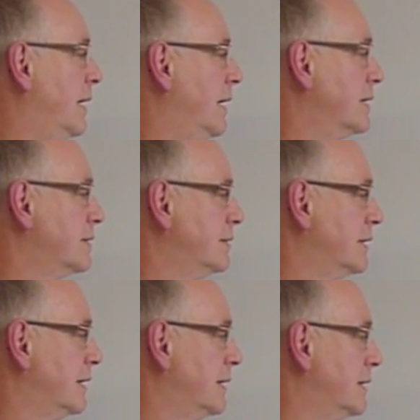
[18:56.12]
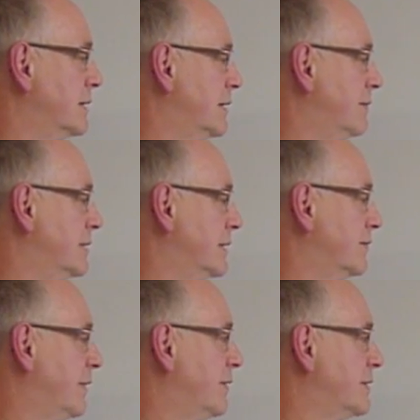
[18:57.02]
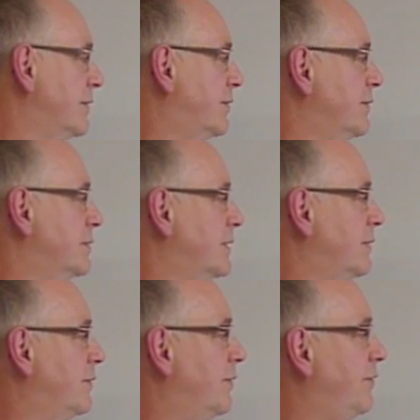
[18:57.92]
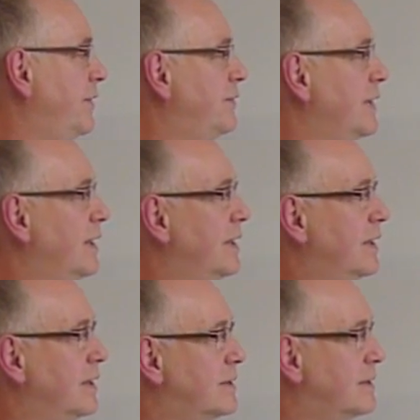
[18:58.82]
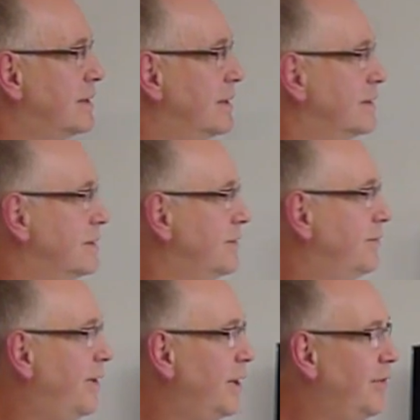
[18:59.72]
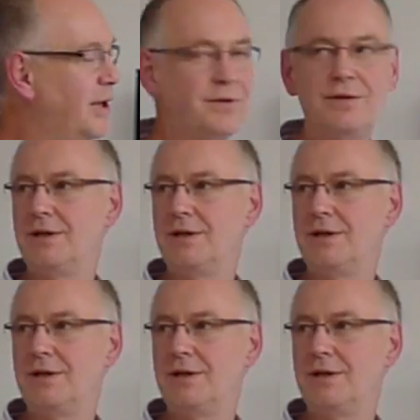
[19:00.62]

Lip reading: that's 98765, so from 50 hertz to 500